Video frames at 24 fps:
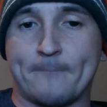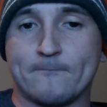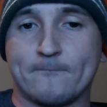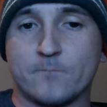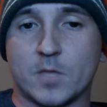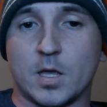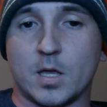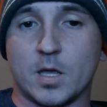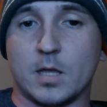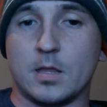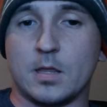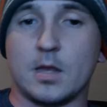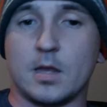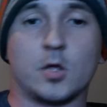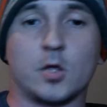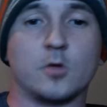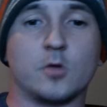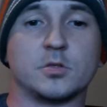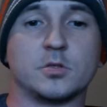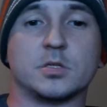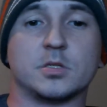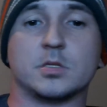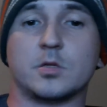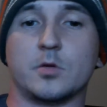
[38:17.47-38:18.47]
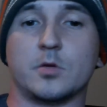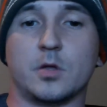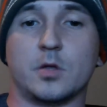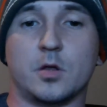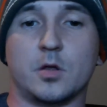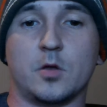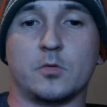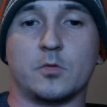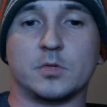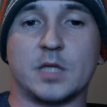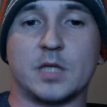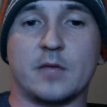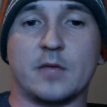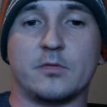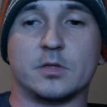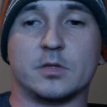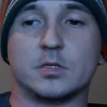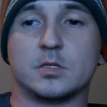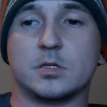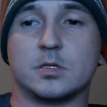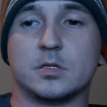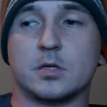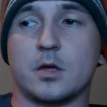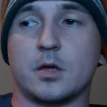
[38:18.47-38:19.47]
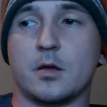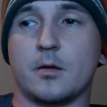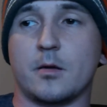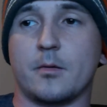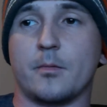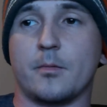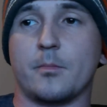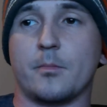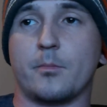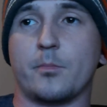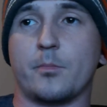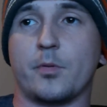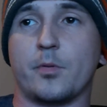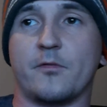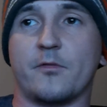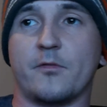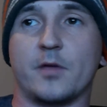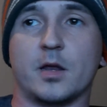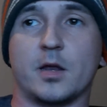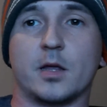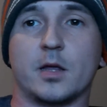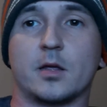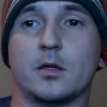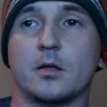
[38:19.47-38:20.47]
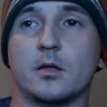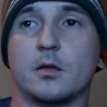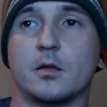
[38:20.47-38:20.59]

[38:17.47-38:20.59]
And then it goes into, you know, David's prophetic